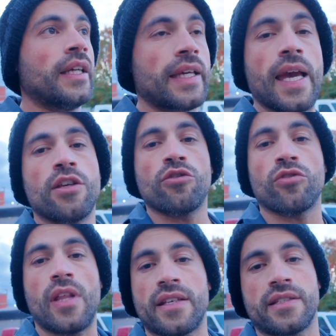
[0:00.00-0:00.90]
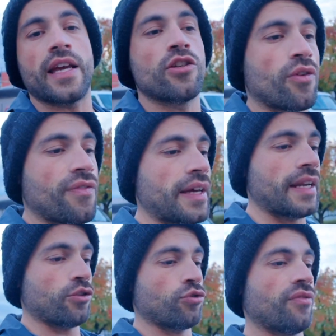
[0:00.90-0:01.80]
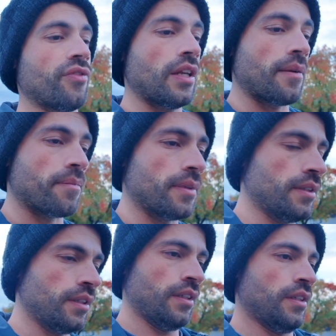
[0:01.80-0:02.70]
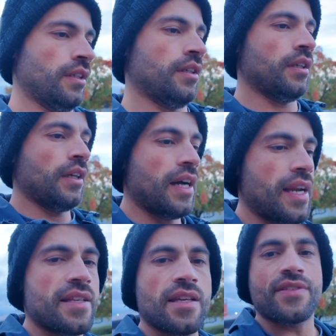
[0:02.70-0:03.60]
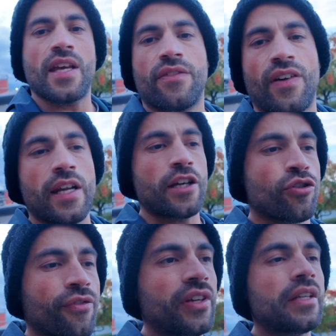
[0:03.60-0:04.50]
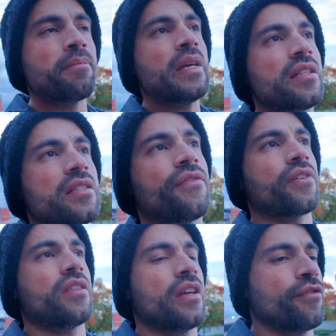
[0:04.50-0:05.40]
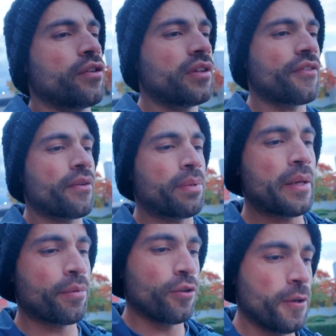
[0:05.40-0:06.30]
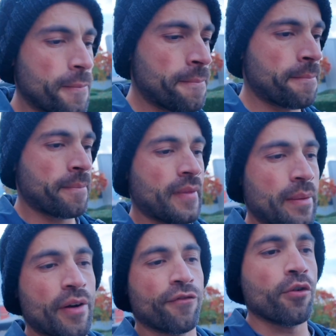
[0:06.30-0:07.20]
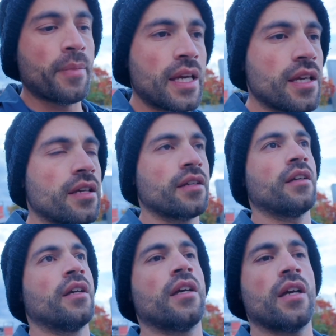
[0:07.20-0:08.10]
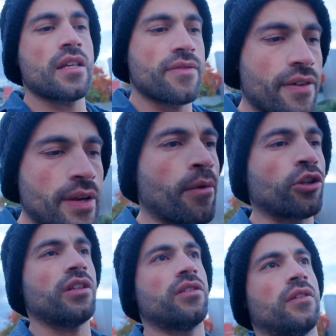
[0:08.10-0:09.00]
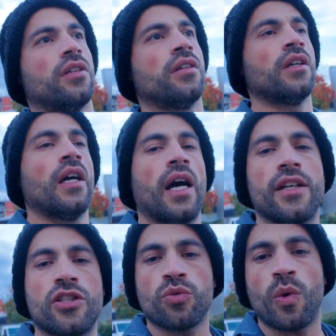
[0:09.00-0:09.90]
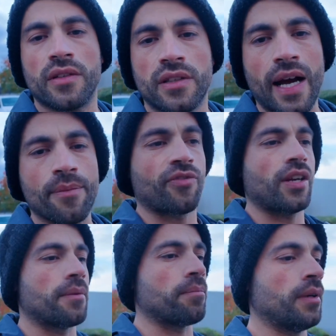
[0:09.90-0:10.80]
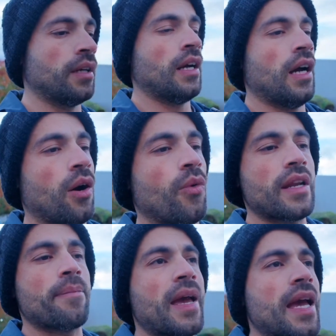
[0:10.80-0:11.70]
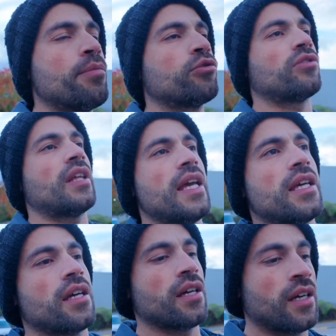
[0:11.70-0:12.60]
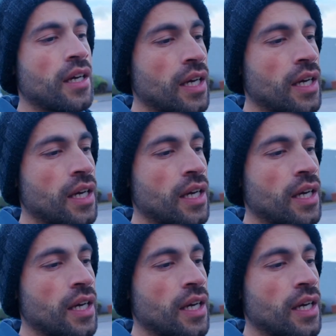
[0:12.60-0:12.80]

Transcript: get you to that stage of financial freedom. And as I've said, financial freedom means different things for different people. But for me, it's very modest. I just want time freedom. I want to be able to take